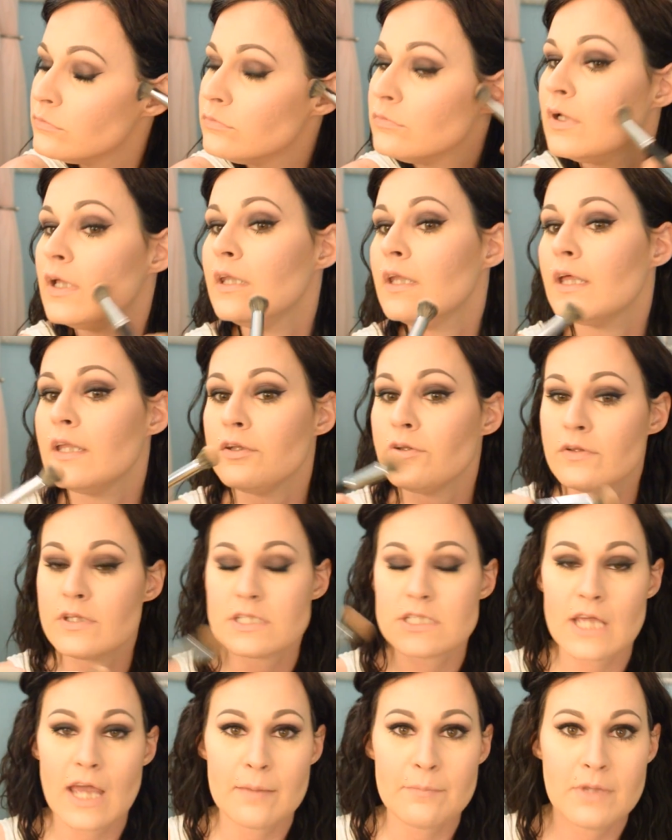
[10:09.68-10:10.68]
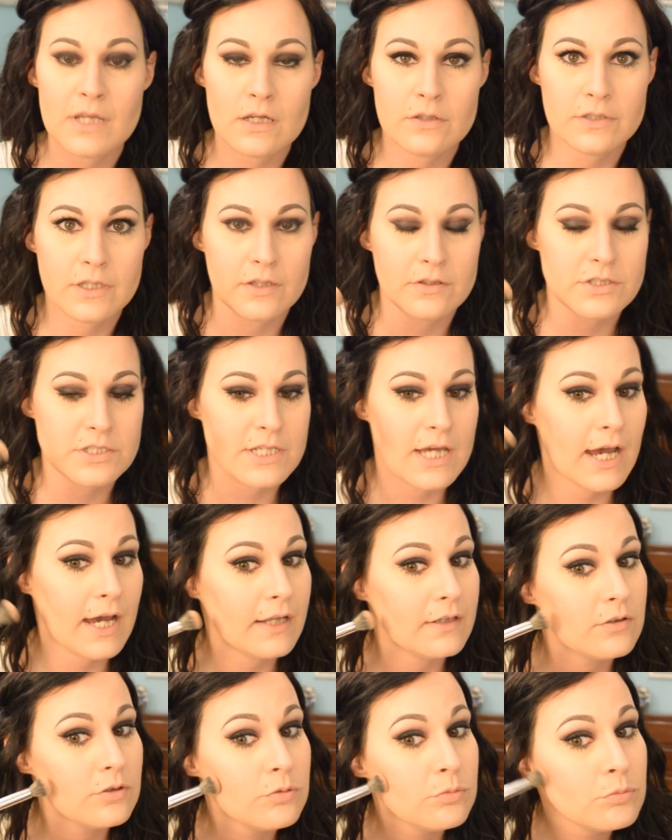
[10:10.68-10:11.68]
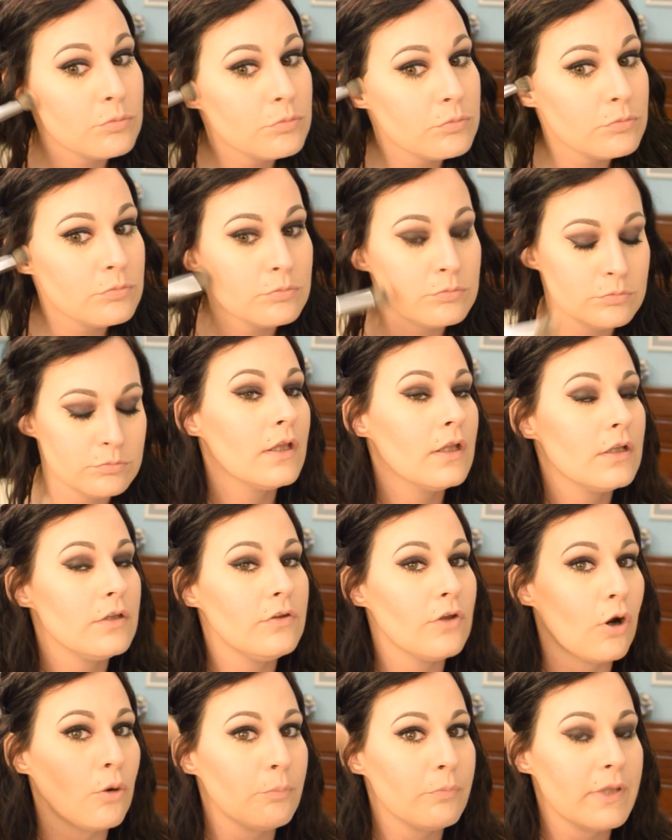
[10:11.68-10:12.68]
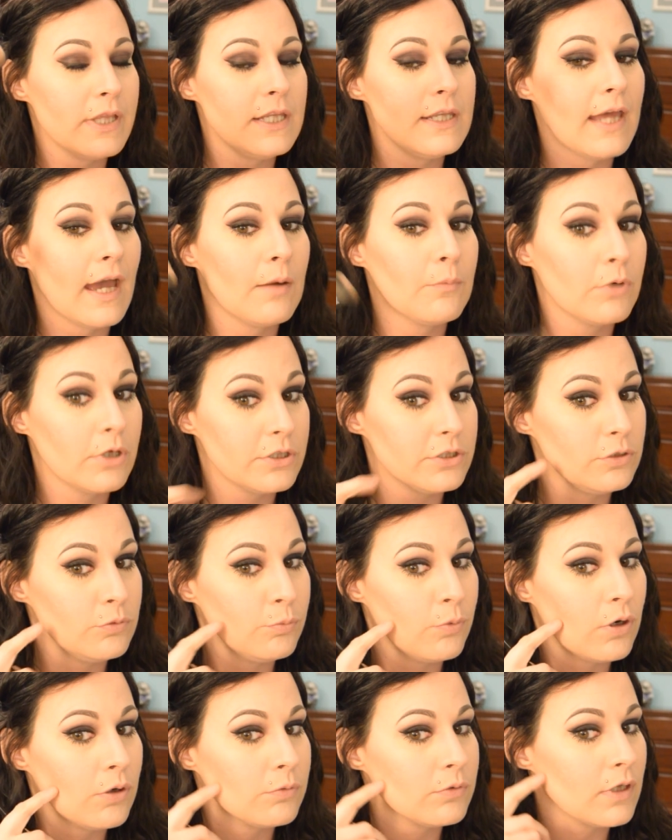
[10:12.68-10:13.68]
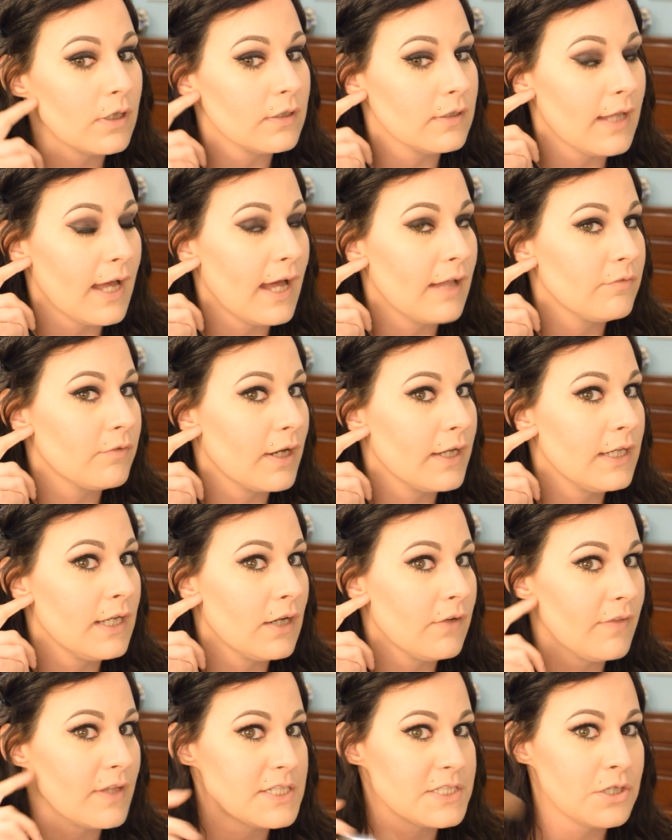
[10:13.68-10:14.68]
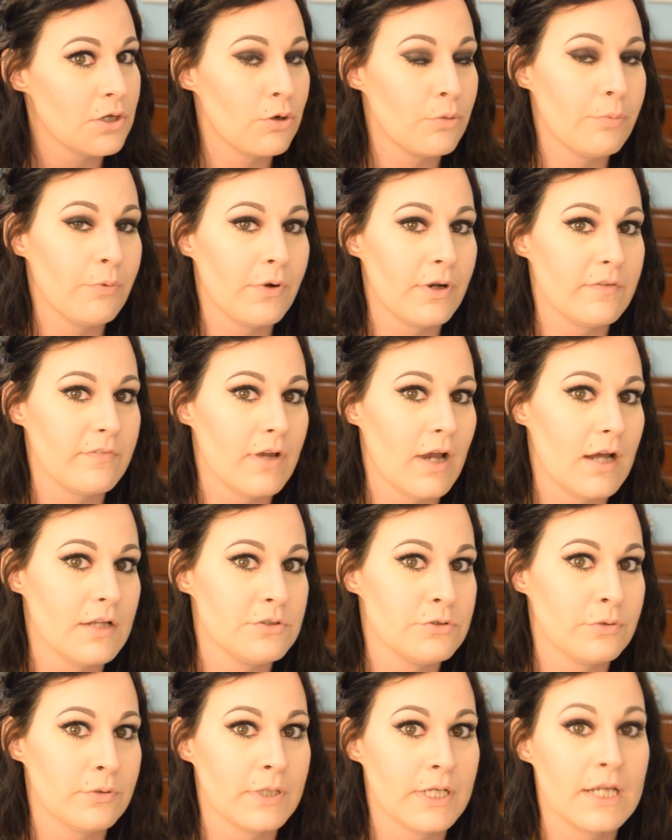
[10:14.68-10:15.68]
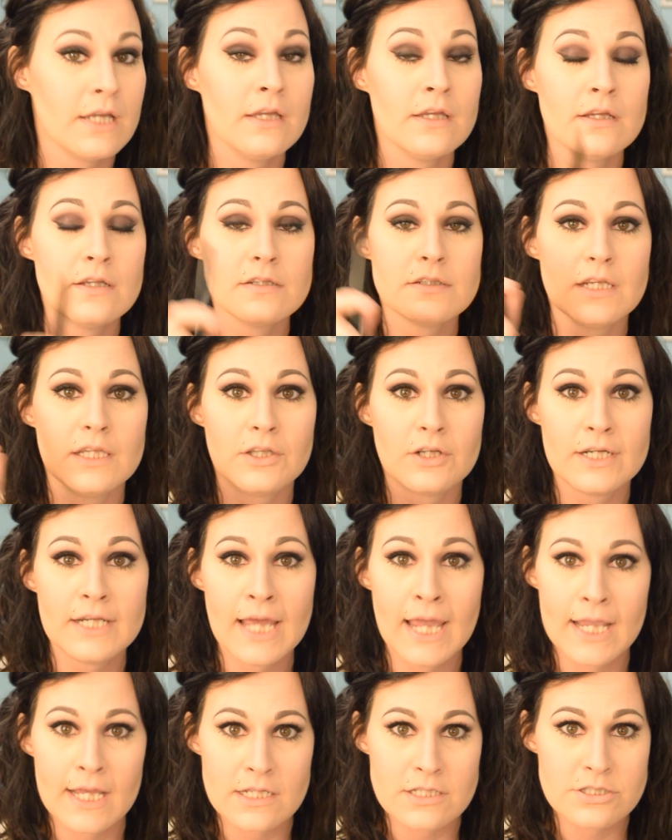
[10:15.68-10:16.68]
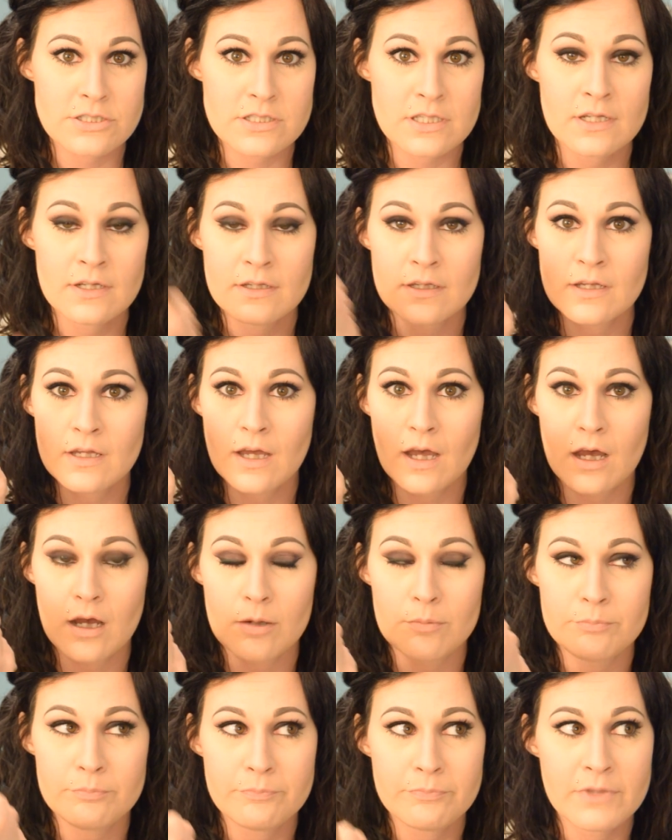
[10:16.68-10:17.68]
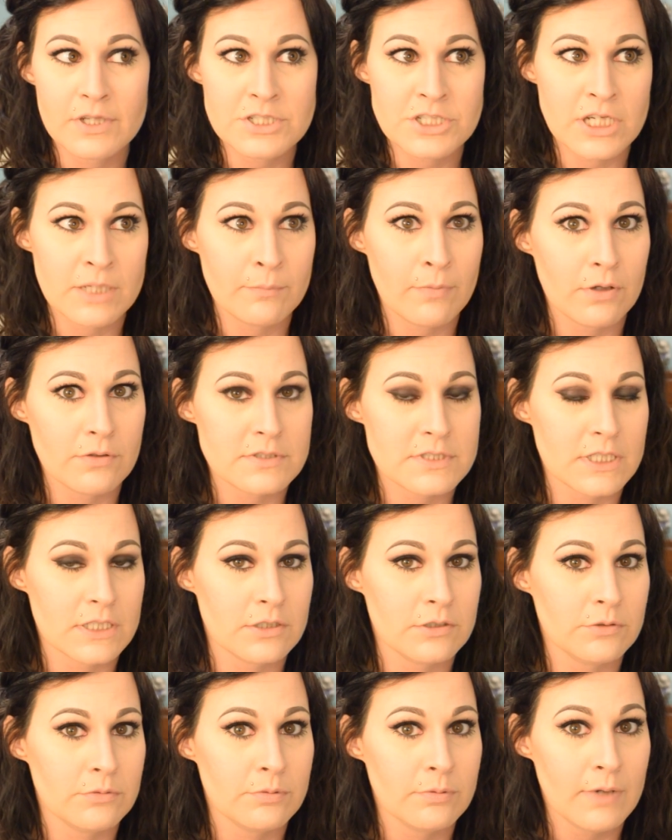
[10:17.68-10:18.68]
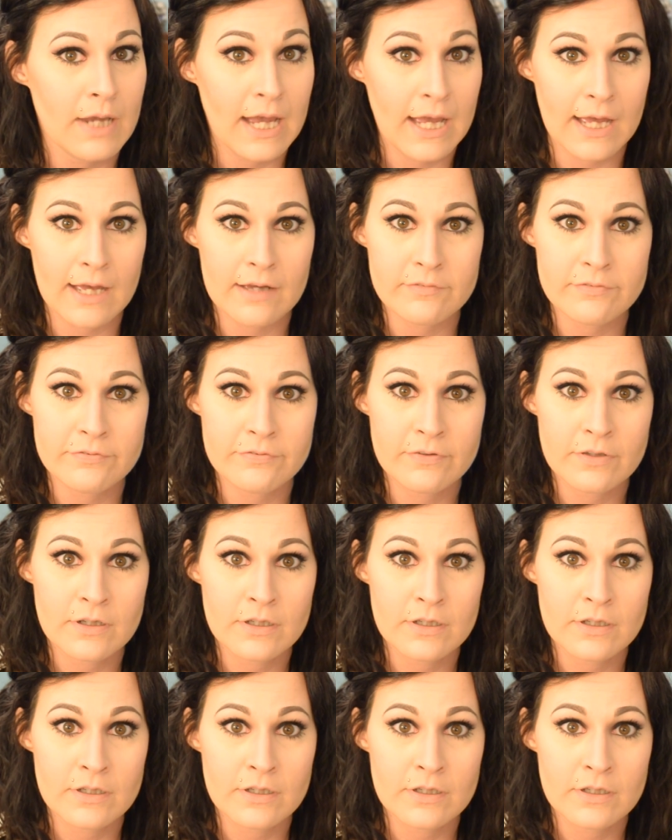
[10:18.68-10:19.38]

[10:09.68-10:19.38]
And then do the same thing on the other side. Don't blend downward. You want a line right here. That's the whole point of contouring, to either enhance the cheekbones that you have.